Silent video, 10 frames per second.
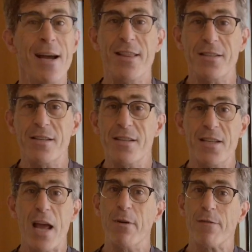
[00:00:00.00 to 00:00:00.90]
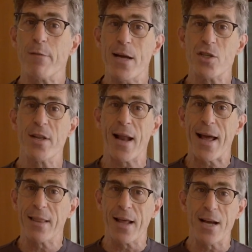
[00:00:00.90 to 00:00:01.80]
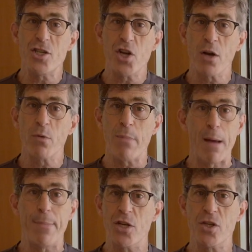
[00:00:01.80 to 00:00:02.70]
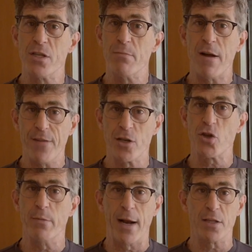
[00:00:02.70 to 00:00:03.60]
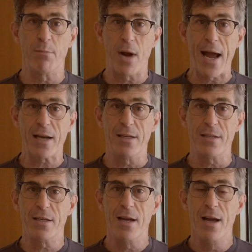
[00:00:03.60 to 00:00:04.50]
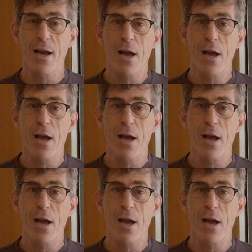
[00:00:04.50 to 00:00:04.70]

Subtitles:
This is the same information that I shared with my patients in my functional medicine practice.